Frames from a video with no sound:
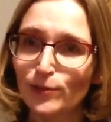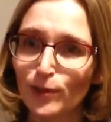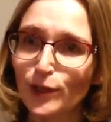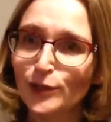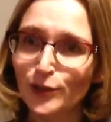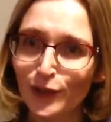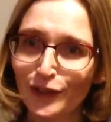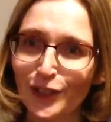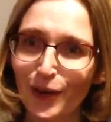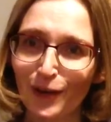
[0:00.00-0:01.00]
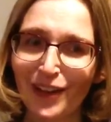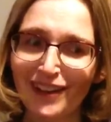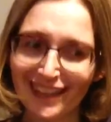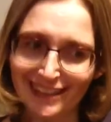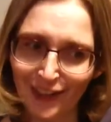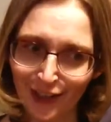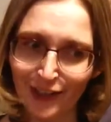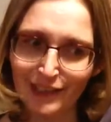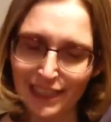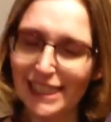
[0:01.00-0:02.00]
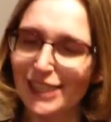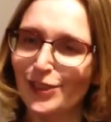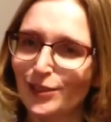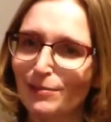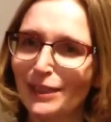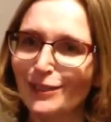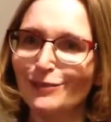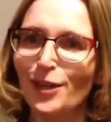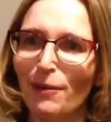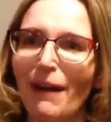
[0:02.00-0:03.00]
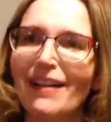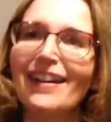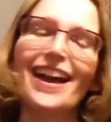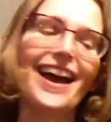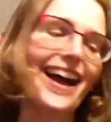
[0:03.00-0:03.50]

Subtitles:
rural North Dakota that are considered the middle of nowhere.